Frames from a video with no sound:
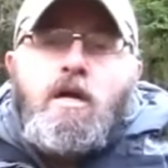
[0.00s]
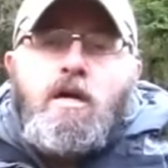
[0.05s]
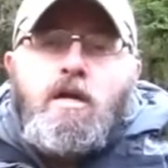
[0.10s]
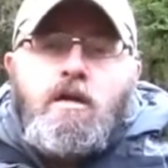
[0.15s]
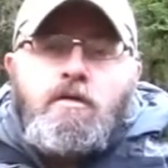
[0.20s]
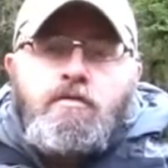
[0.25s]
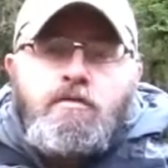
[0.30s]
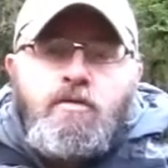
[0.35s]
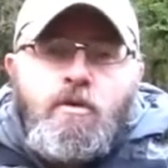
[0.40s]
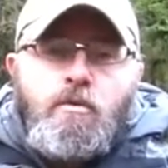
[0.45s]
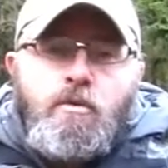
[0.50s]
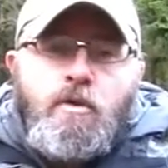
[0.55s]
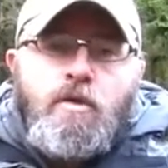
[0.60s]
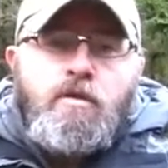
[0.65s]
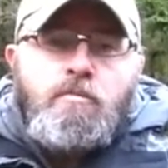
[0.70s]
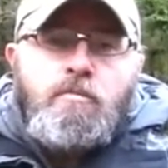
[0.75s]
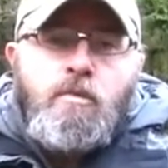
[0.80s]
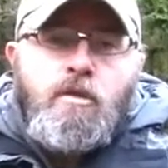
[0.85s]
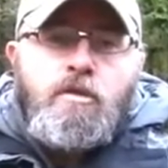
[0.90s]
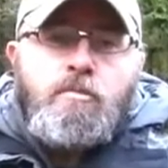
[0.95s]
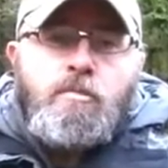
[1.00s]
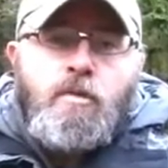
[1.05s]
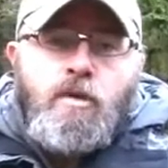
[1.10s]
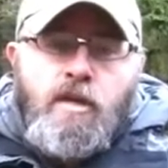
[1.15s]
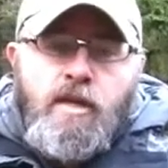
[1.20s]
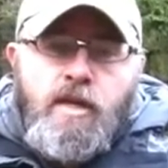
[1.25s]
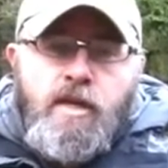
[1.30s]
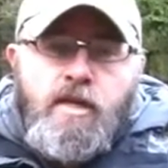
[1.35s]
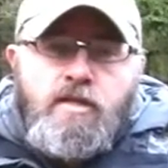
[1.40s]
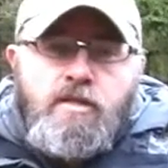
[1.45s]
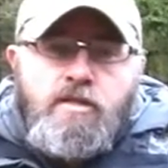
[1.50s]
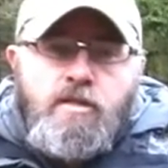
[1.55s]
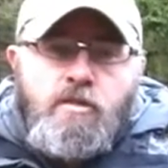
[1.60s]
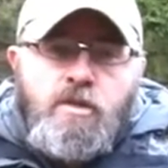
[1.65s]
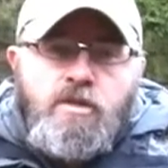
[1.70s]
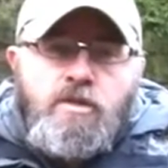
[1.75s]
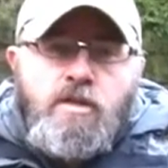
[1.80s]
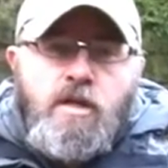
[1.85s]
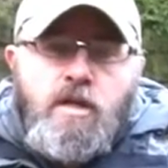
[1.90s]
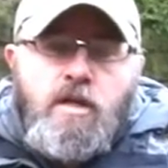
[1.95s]
if you're wearing multiple layers
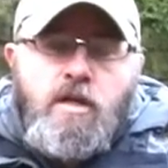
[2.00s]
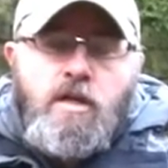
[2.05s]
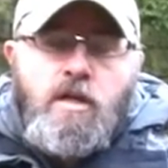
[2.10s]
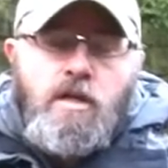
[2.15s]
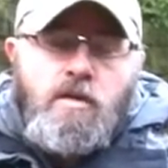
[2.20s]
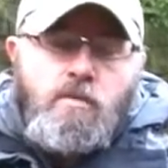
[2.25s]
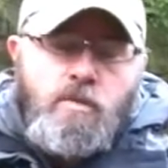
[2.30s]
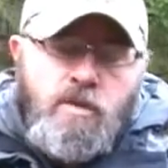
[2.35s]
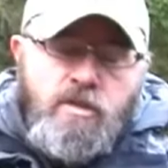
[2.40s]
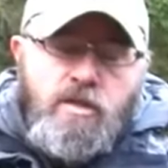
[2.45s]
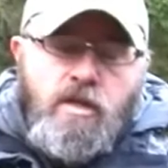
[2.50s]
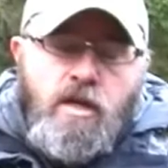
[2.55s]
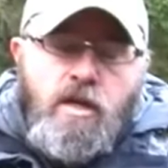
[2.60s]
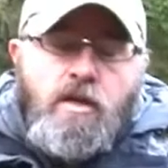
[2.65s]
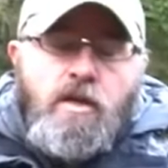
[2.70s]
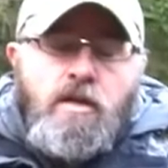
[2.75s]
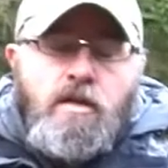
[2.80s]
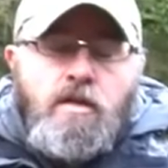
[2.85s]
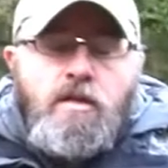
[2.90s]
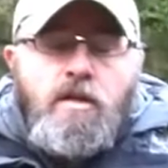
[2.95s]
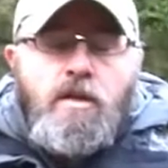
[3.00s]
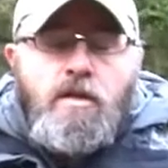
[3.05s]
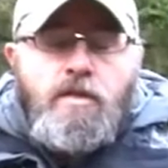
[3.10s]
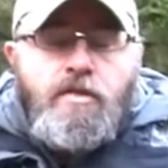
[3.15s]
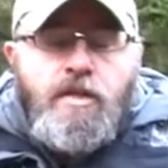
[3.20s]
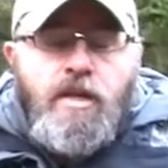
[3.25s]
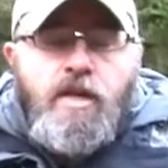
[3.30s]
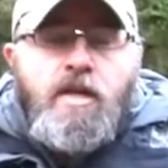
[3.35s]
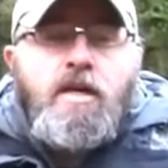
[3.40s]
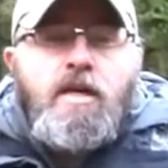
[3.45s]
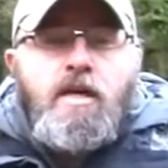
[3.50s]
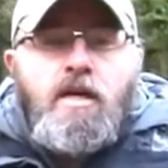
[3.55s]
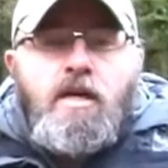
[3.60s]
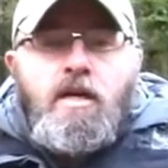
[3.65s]
which are thick.